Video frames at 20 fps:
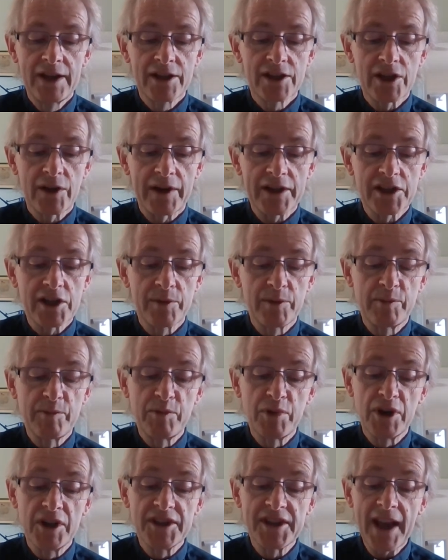so as to
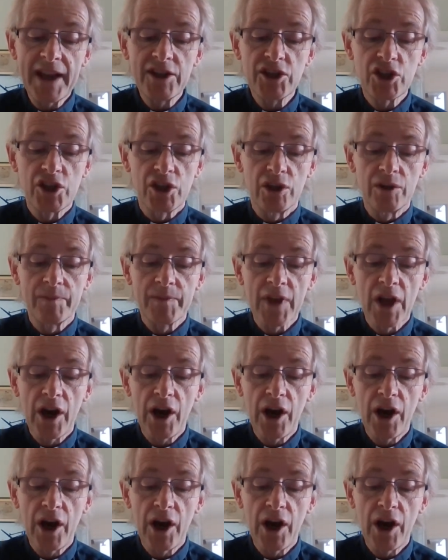present you